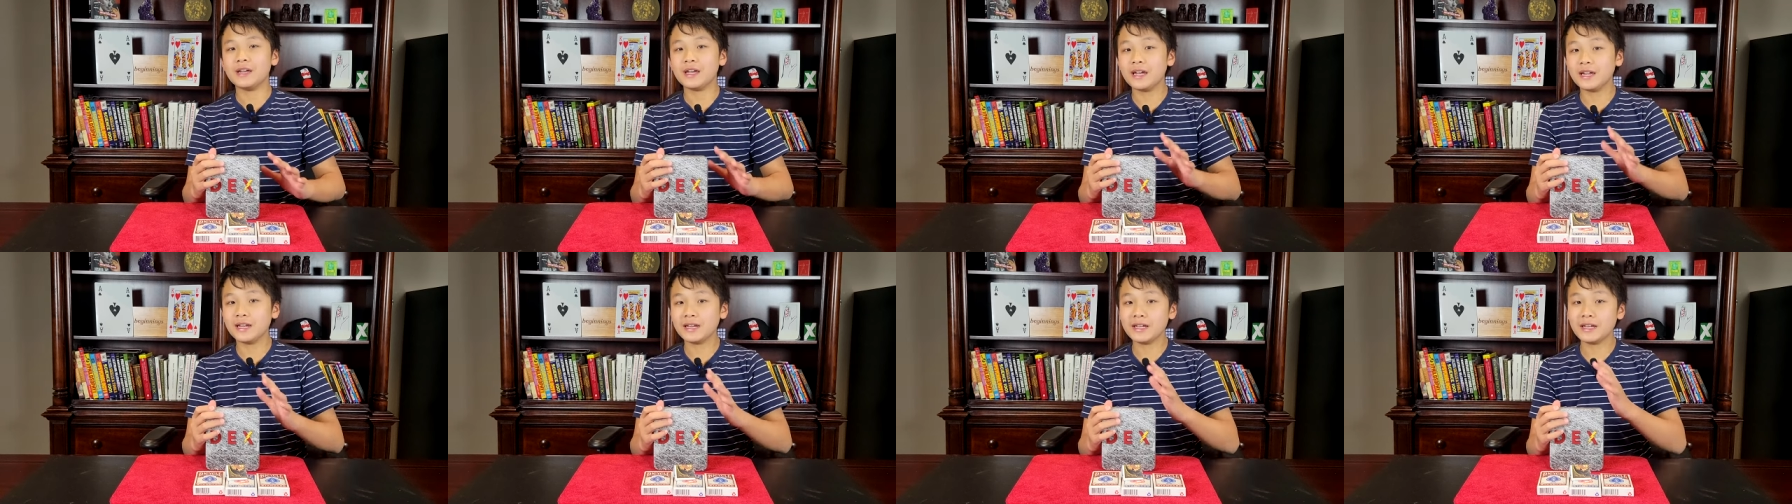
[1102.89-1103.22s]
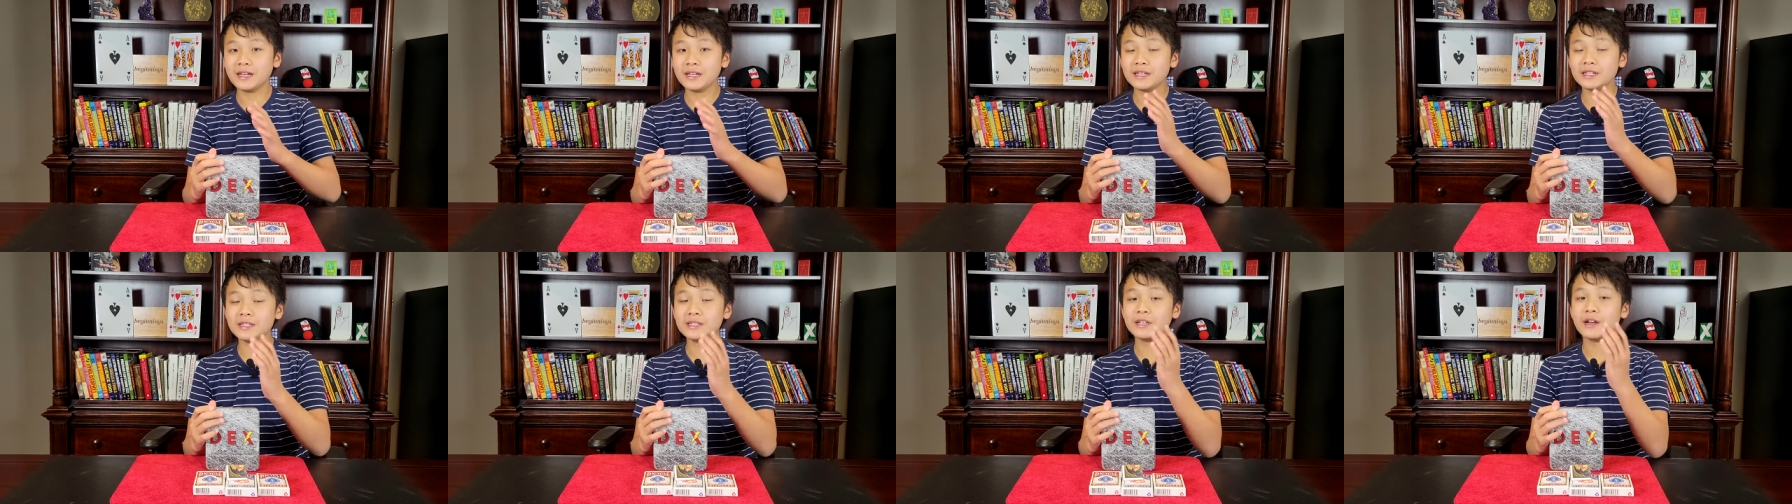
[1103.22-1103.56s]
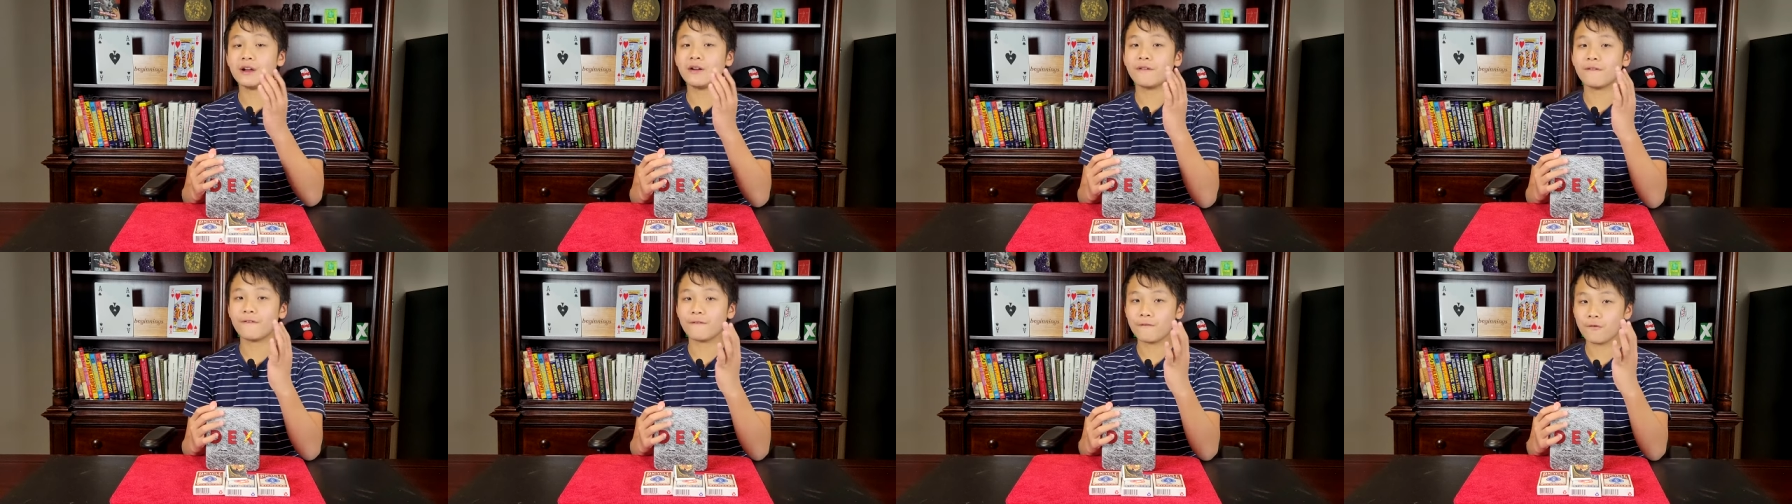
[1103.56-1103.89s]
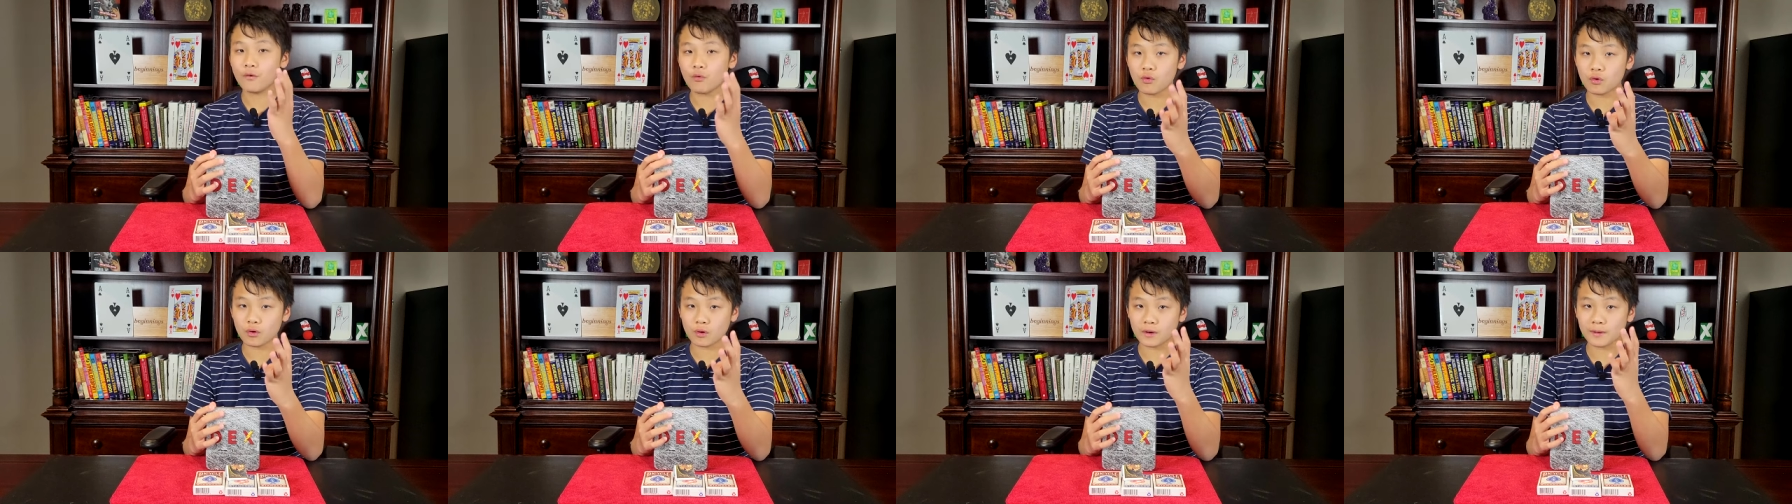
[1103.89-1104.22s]
it is
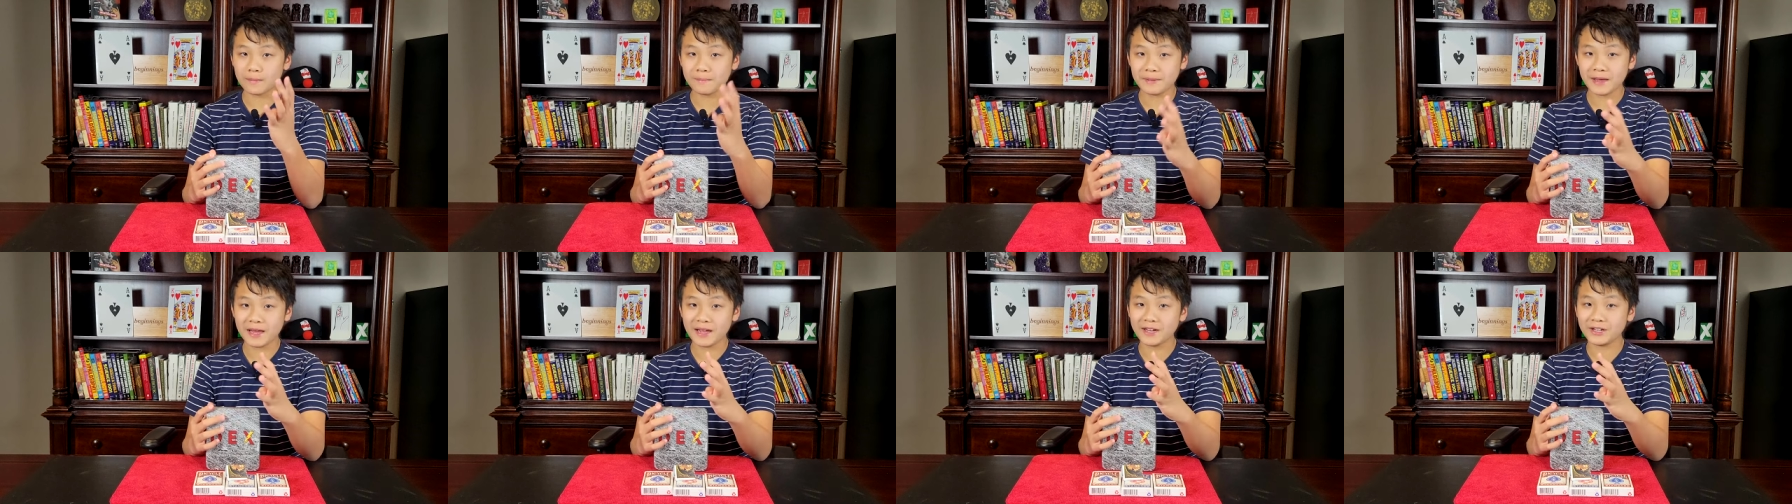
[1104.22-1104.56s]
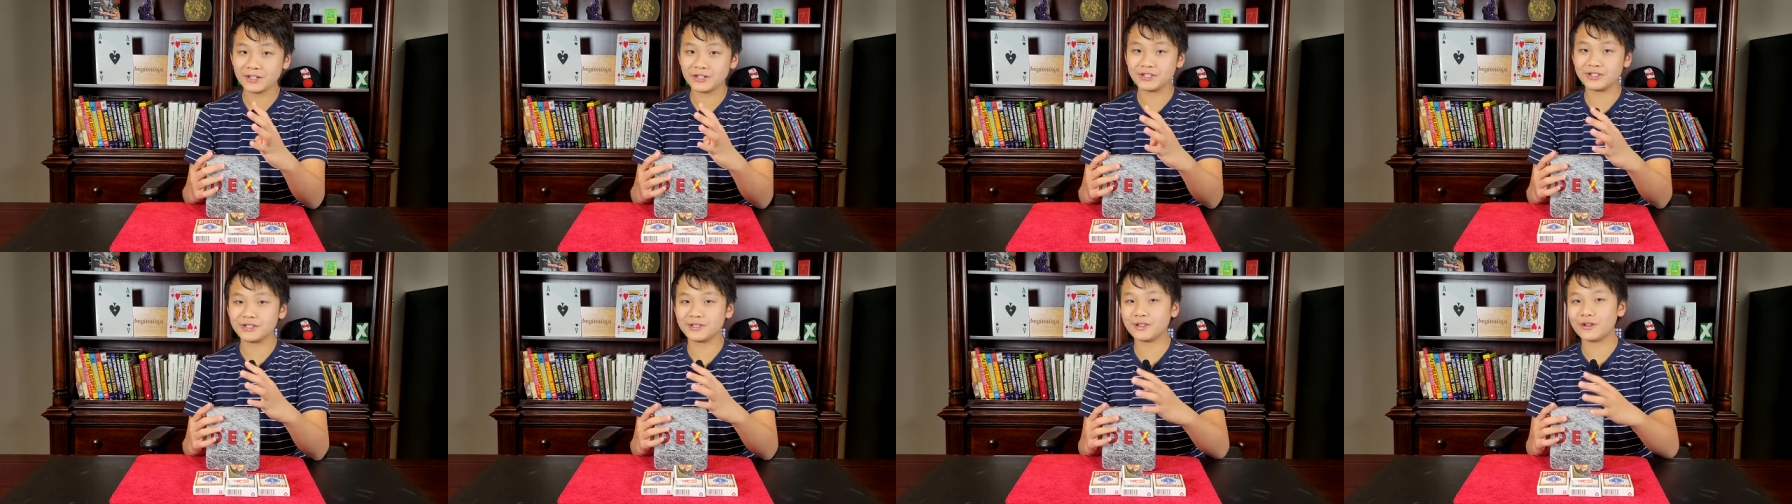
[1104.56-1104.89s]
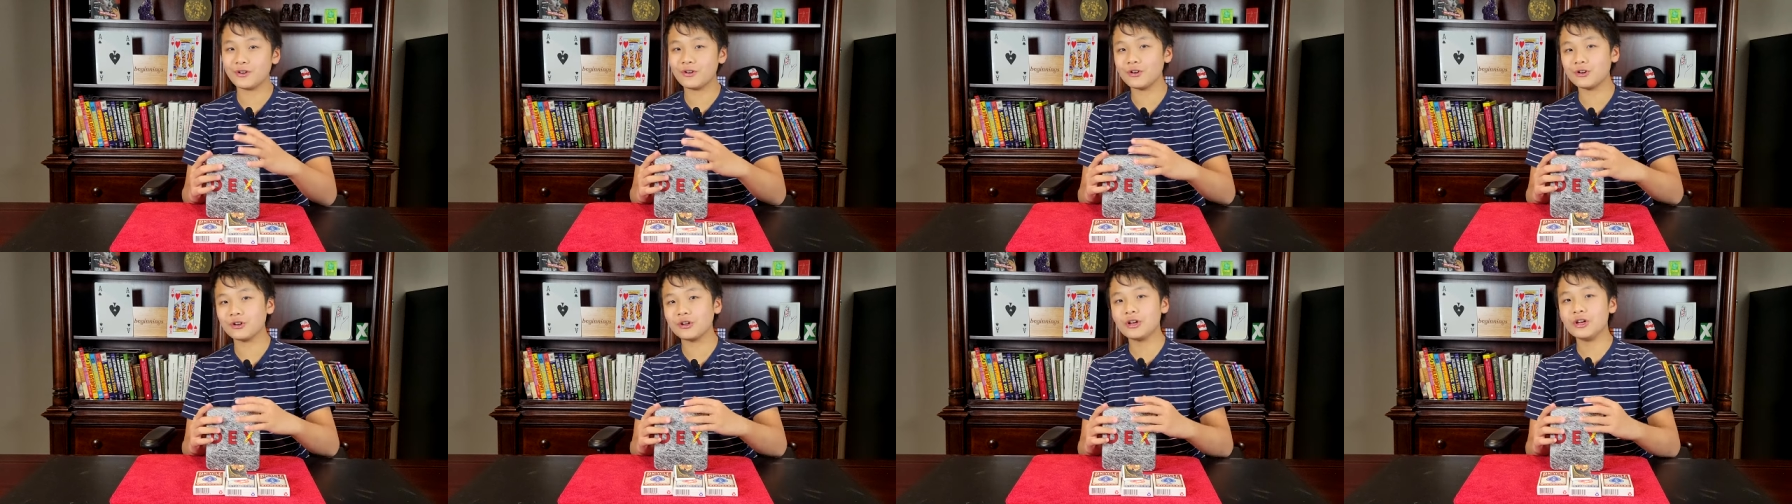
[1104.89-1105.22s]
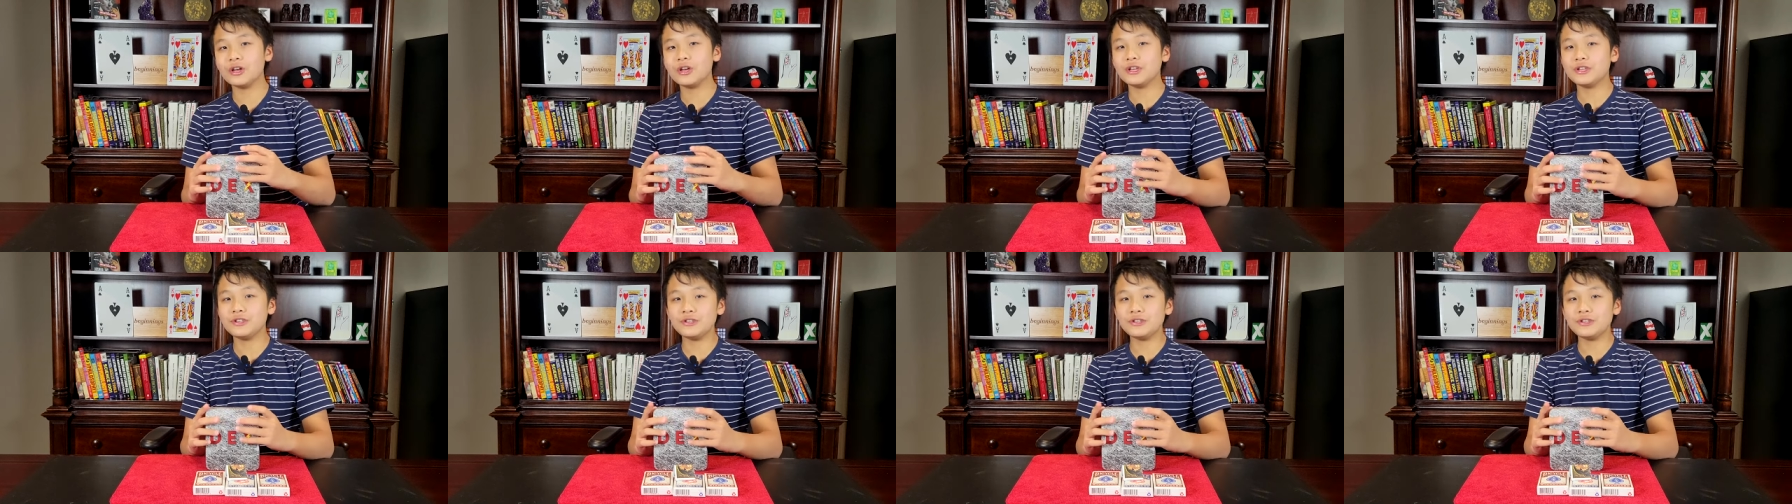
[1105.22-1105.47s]
four pages long.